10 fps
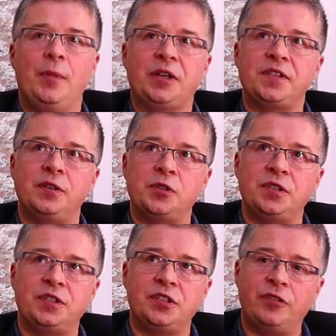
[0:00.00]
Because I was a
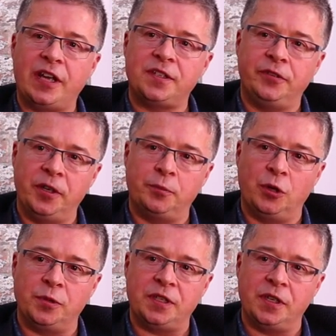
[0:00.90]
director in a
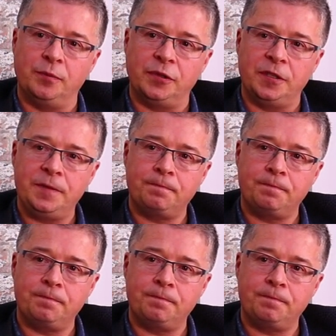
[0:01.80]
property company.